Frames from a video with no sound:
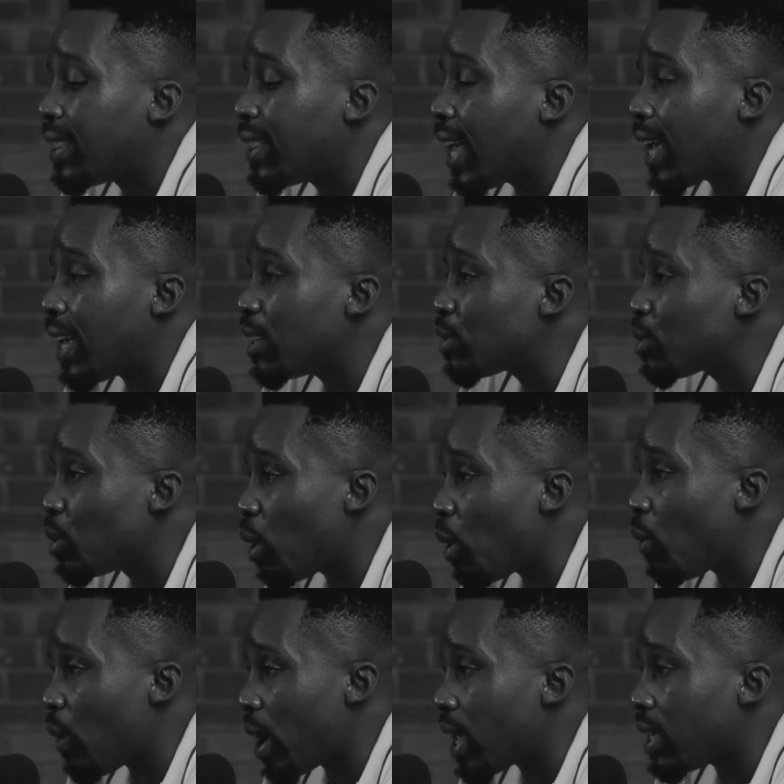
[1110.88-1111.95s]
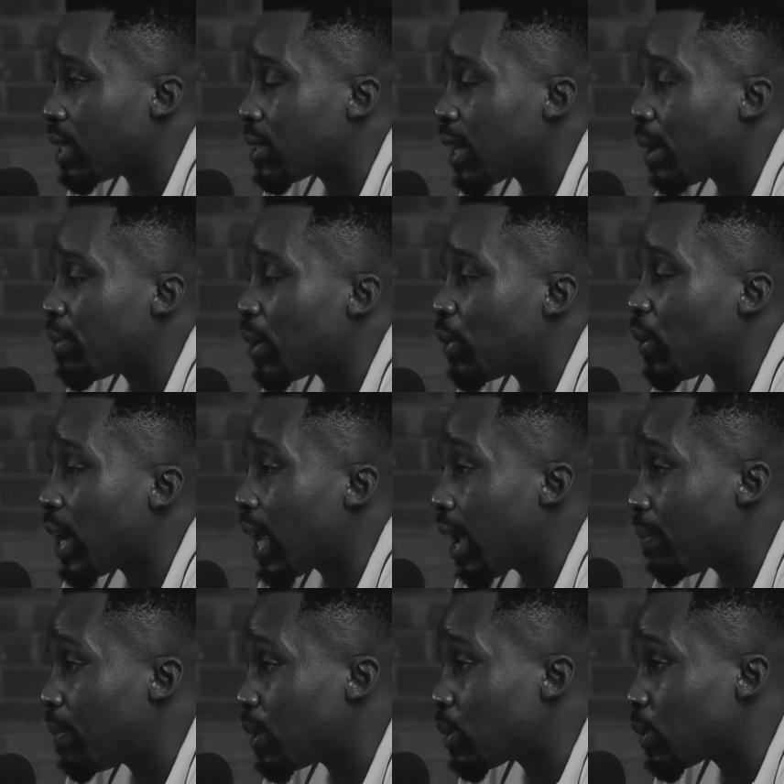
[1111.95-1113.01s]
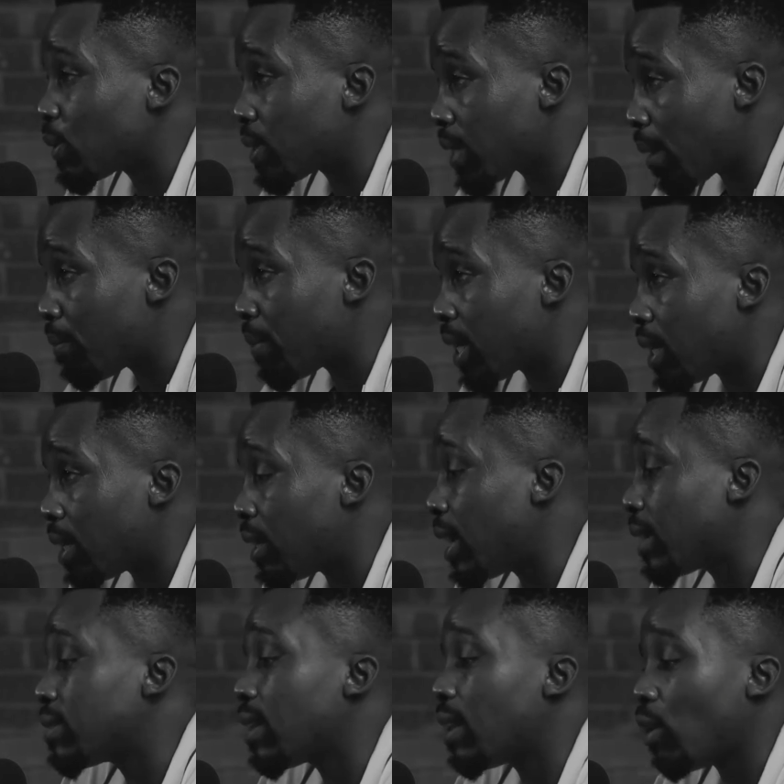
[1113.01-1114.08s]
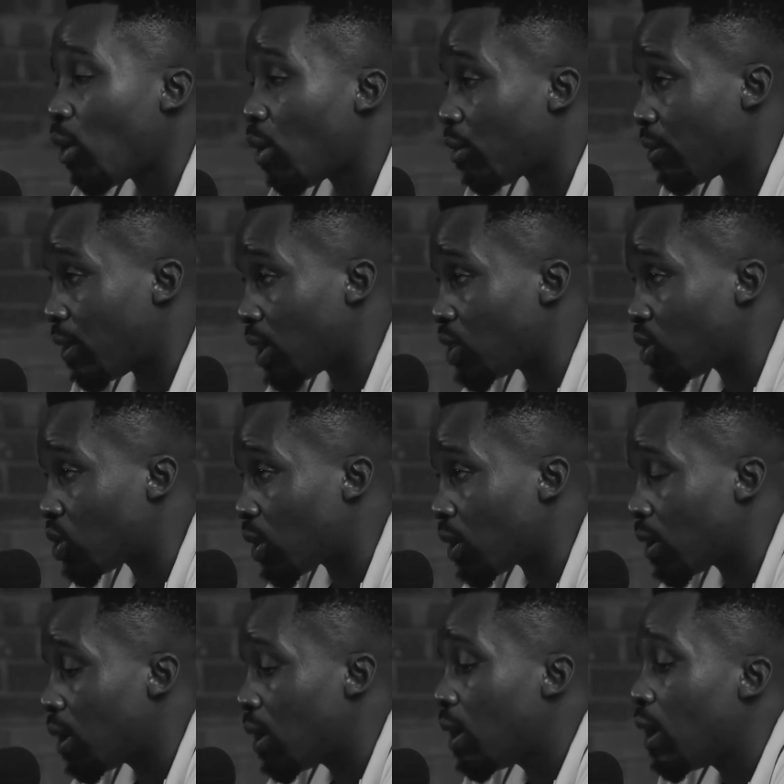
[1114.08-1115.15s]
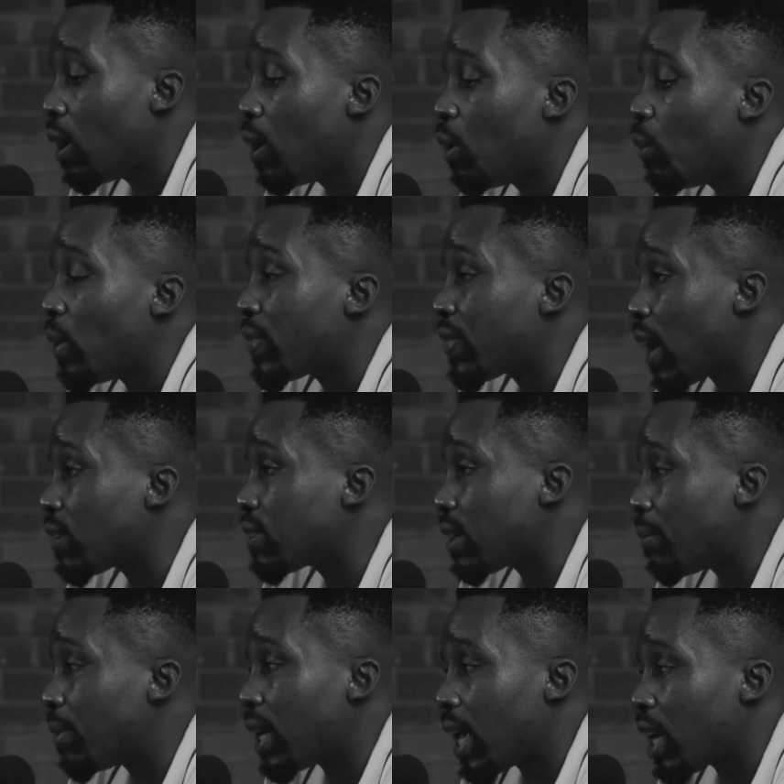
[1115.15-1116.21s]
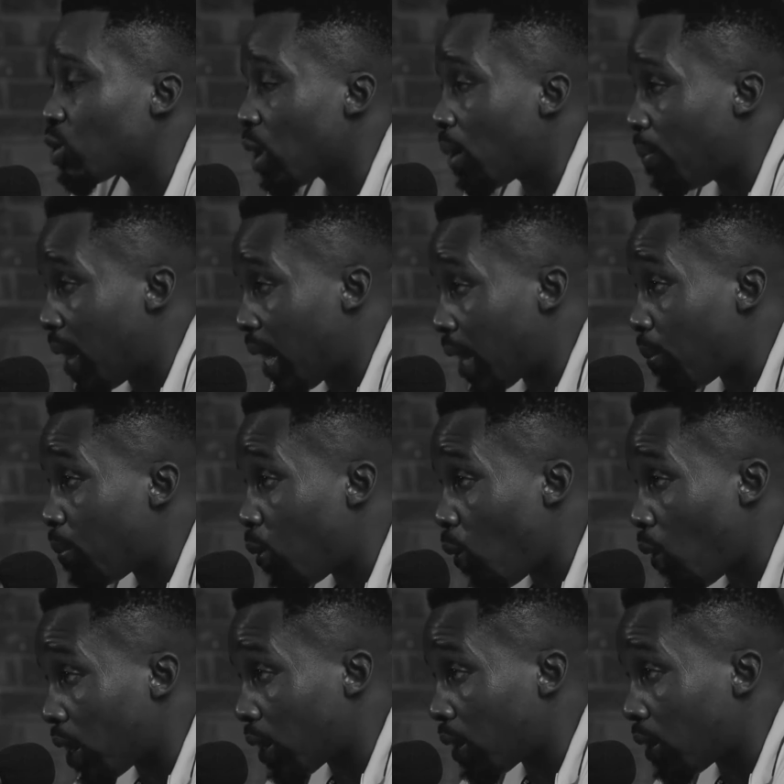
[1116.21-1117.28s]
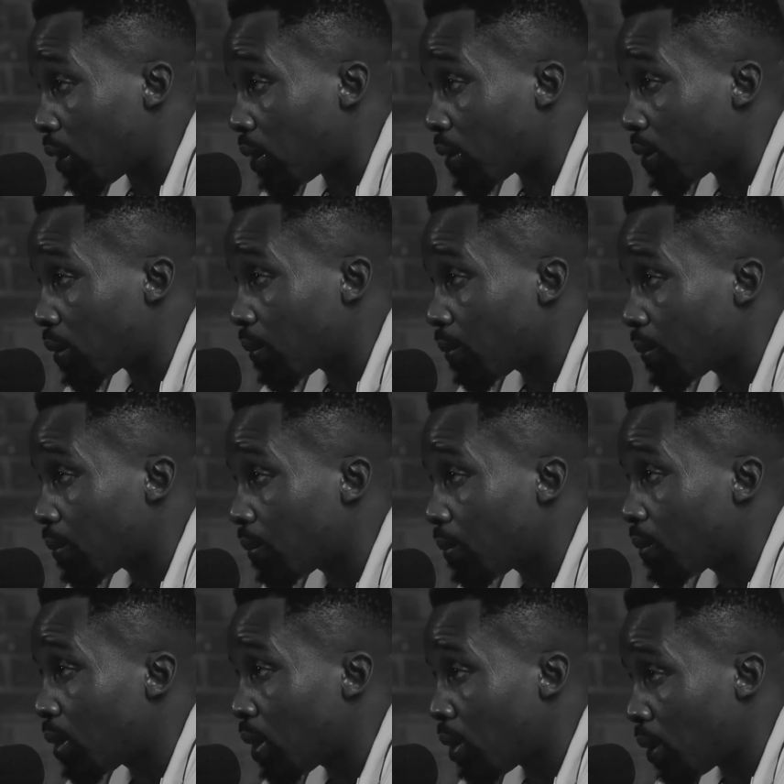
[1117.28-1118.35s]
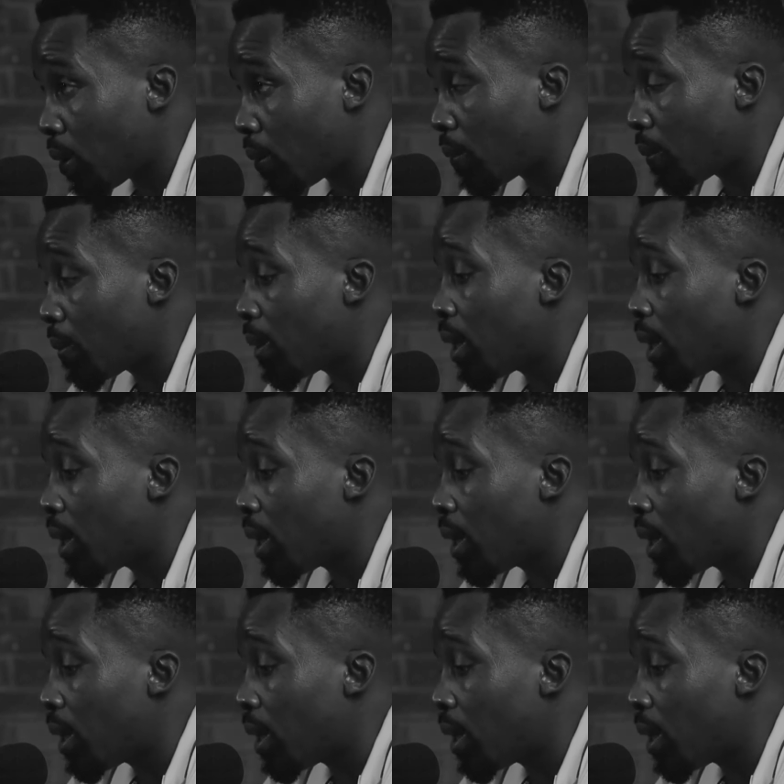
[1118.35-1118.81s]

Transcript: there is no way something could happen to somebody, that's a law of nature, without somebody actually playing a part in it, you know?